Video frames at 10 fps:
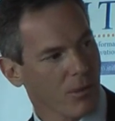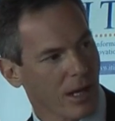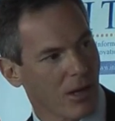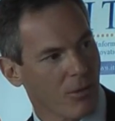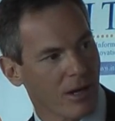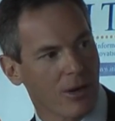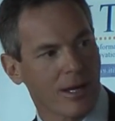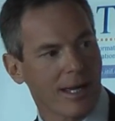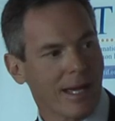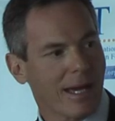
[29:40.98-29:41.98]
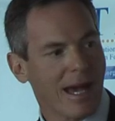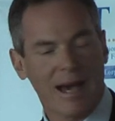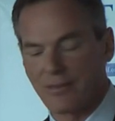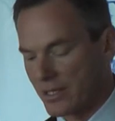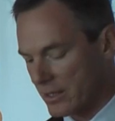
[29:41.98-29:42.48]
we already
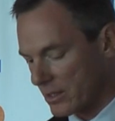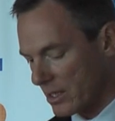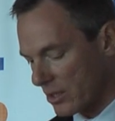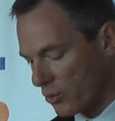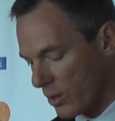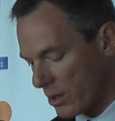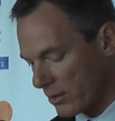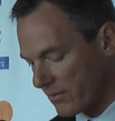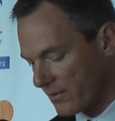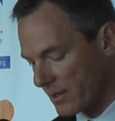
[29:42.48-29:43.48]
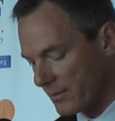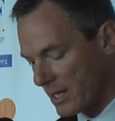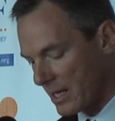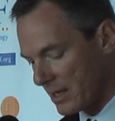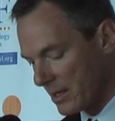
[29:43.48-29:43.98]
have a quote
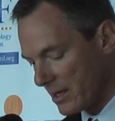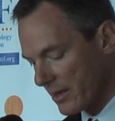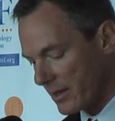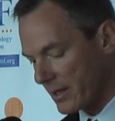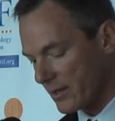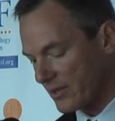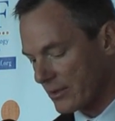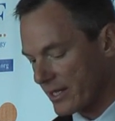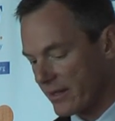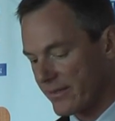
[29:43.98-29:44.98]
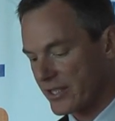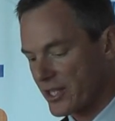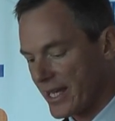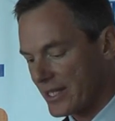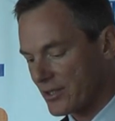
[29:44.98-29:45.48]
from the Secretary of
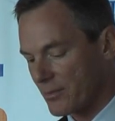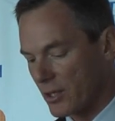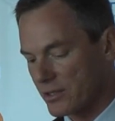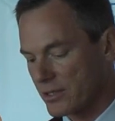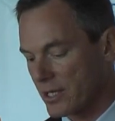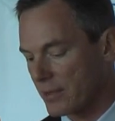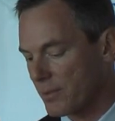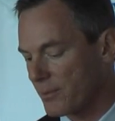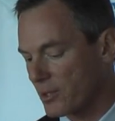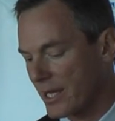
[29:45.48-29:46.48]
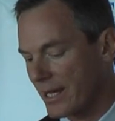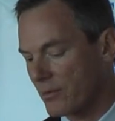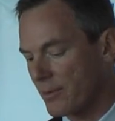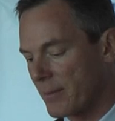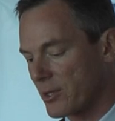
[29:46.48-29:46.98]
Education. Most young people
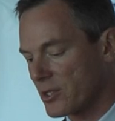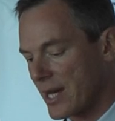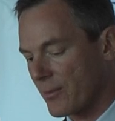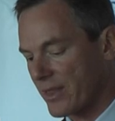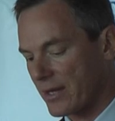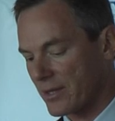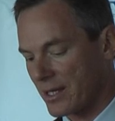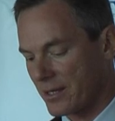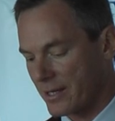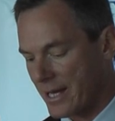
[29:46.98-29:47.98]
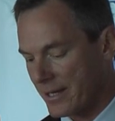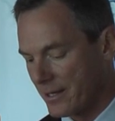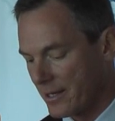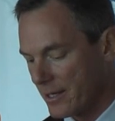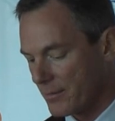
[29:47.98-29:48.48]
can't remember a time without the
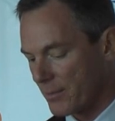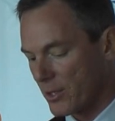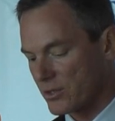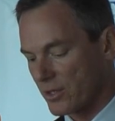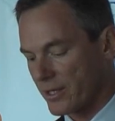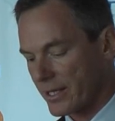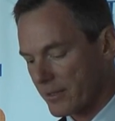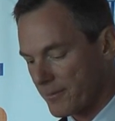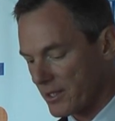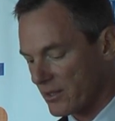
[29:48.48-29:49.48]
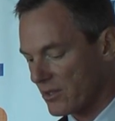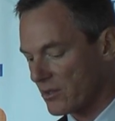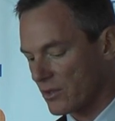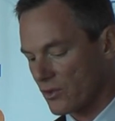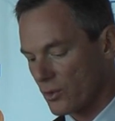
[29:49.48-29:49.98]
internet, but most learning
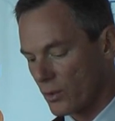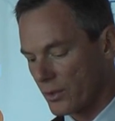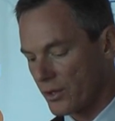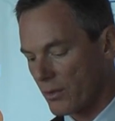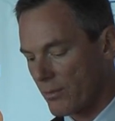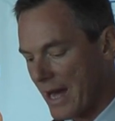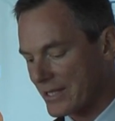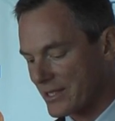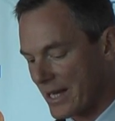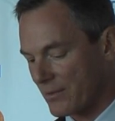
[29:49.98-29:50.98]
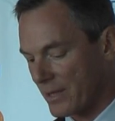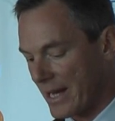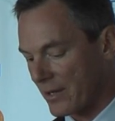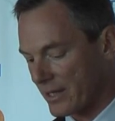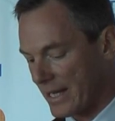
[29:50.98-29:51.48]
experiences in school don't match that
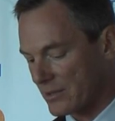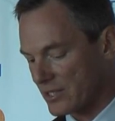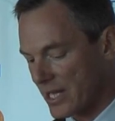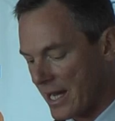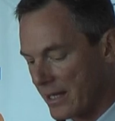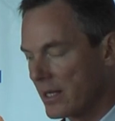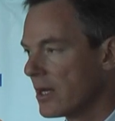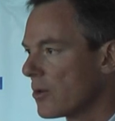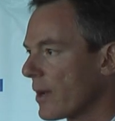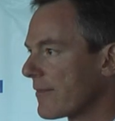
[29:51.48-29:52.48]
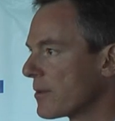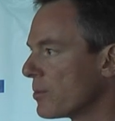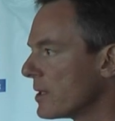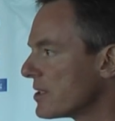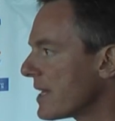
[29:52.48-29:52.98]
reality outside. We have to
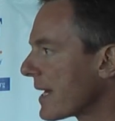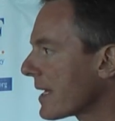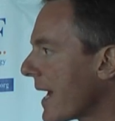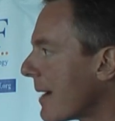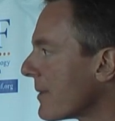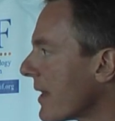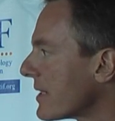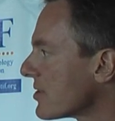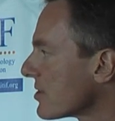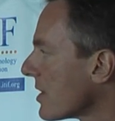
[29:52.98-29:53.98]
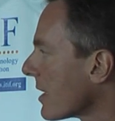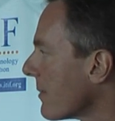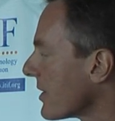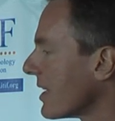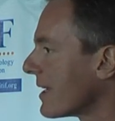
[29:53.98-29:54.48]
bridge that gap. Now that's just talking
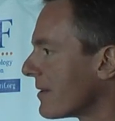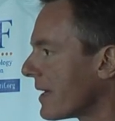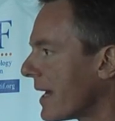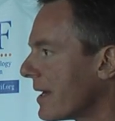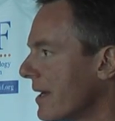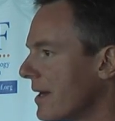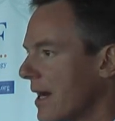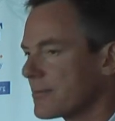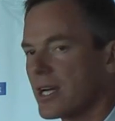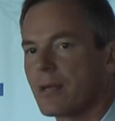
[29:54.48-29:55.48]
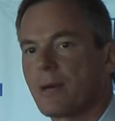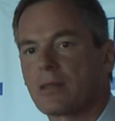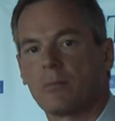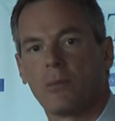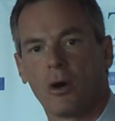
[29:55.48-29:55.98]
about the internet. I'm talking
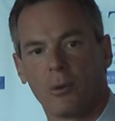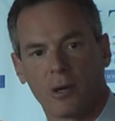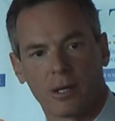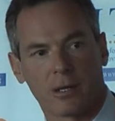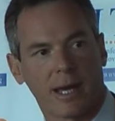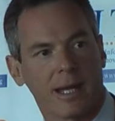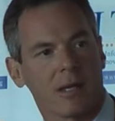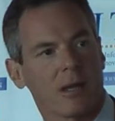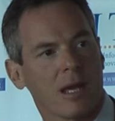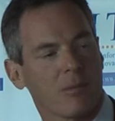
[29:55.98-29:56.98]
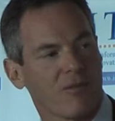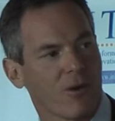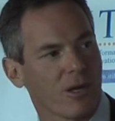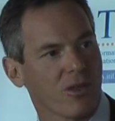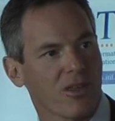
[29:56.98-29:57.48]
about the mobile internet. And
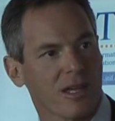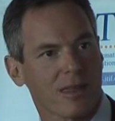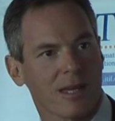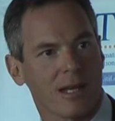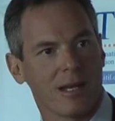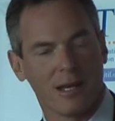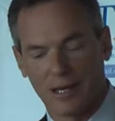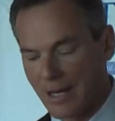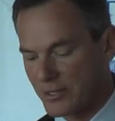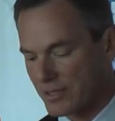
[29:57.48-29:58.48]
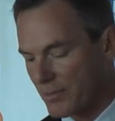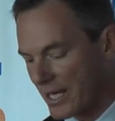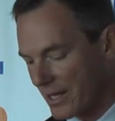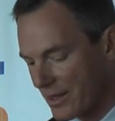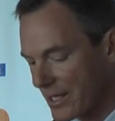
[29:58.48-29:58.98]
before you think that I'm just
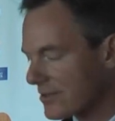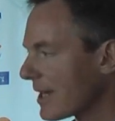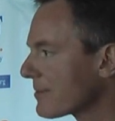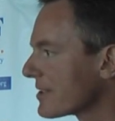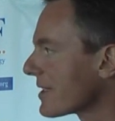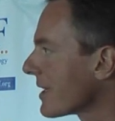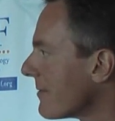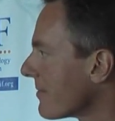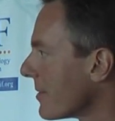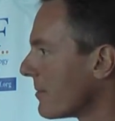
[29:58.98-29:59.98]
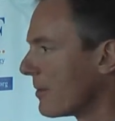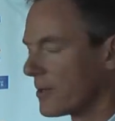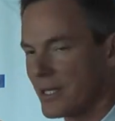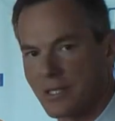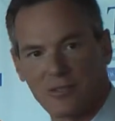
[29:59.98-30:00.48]
making things up because I come from the
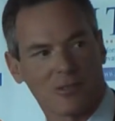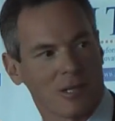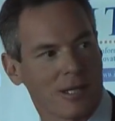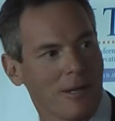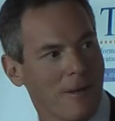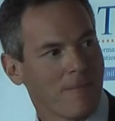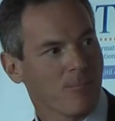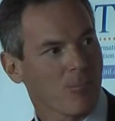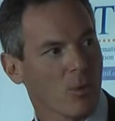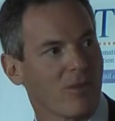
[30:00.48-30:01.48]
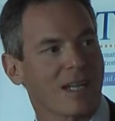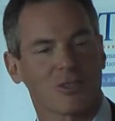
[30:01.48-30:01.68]
mobile industry. We've